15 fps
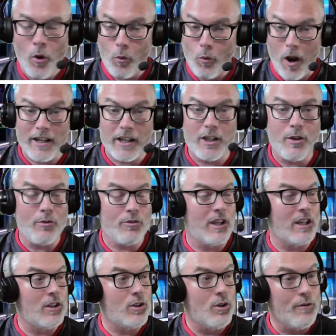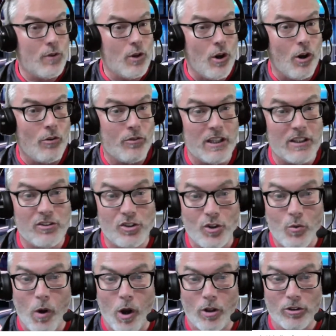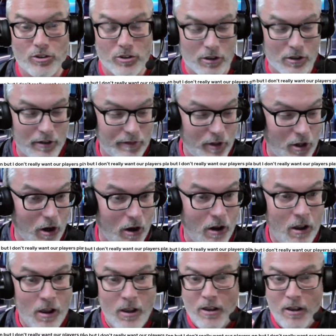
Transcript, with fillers: Why do you think you've got these squads that have got